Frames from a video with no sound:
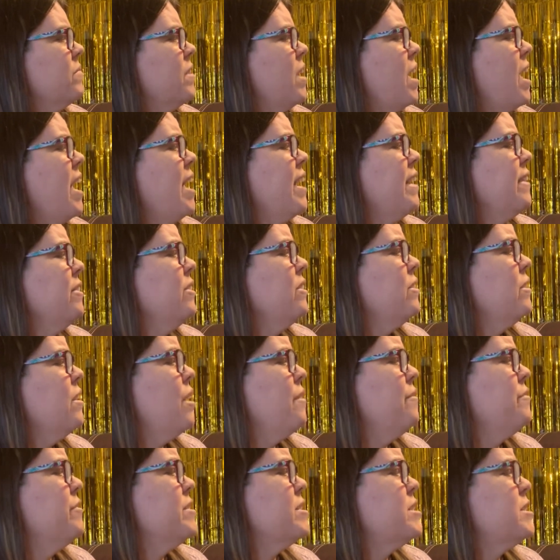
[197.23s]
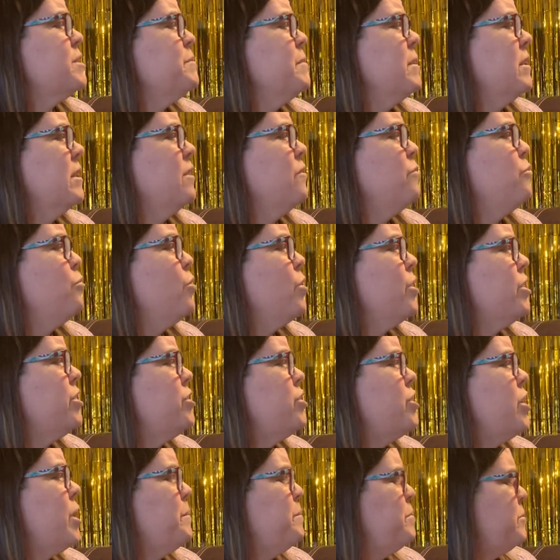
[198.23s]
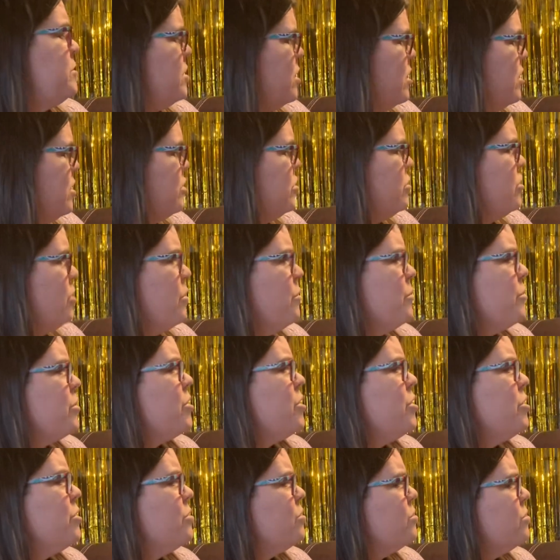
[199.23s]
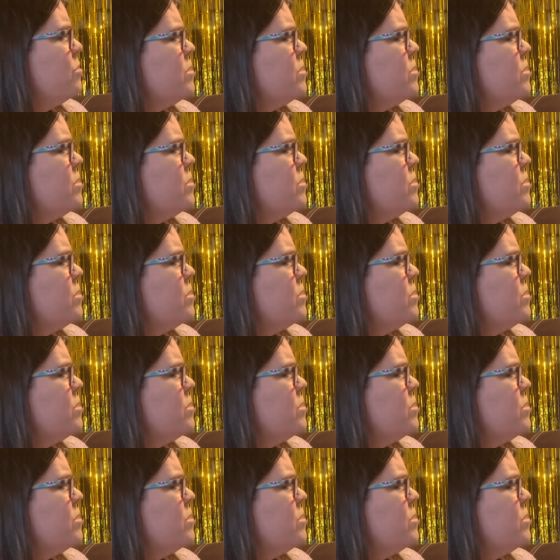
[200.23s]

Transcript: "I love the smell of wood chips, don't you?"